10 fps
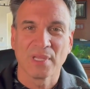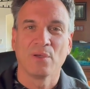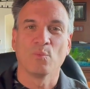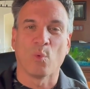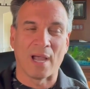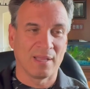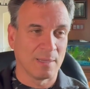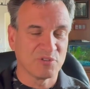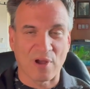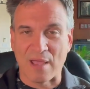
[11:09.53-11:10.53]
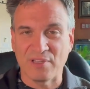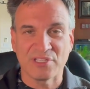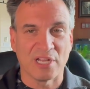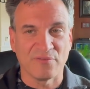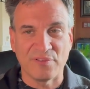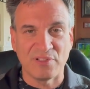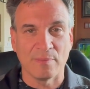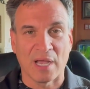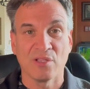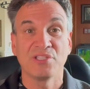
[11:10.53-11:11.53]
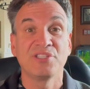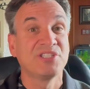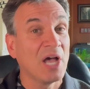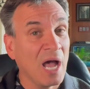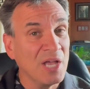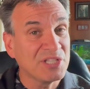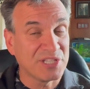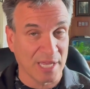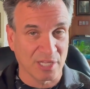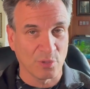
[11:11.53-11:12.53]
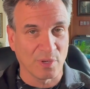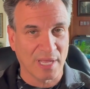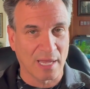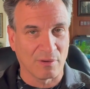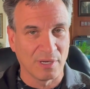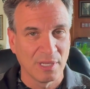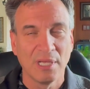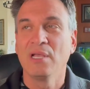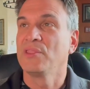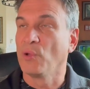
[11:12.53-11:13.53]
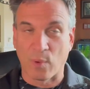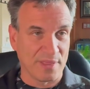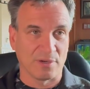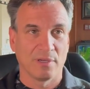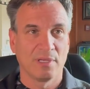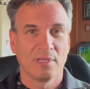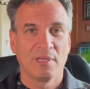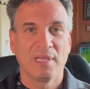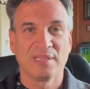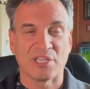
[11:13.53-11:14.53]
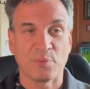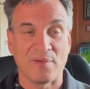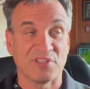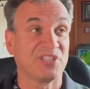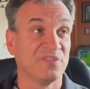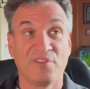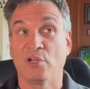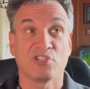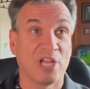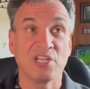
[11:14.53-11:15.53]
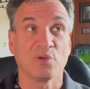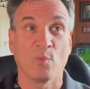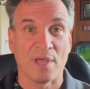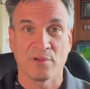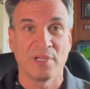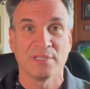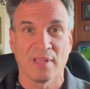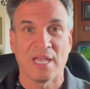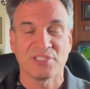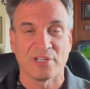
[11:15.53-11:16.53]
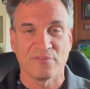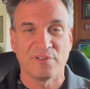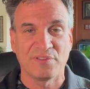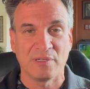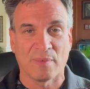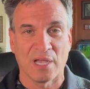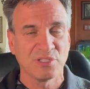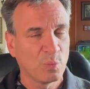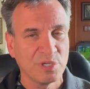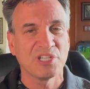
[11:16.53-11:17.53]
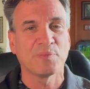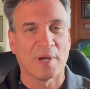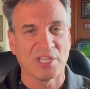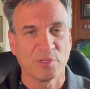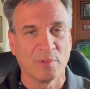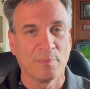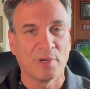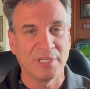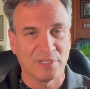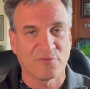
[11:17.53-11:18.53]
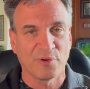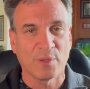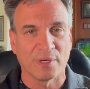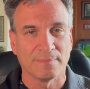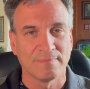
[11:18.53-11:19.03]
while I'm driving 10 or 15 miles, does take into account the weather. Unless we have a severe change in weather in the last 10 or 15 miles, which is possible but infrequent.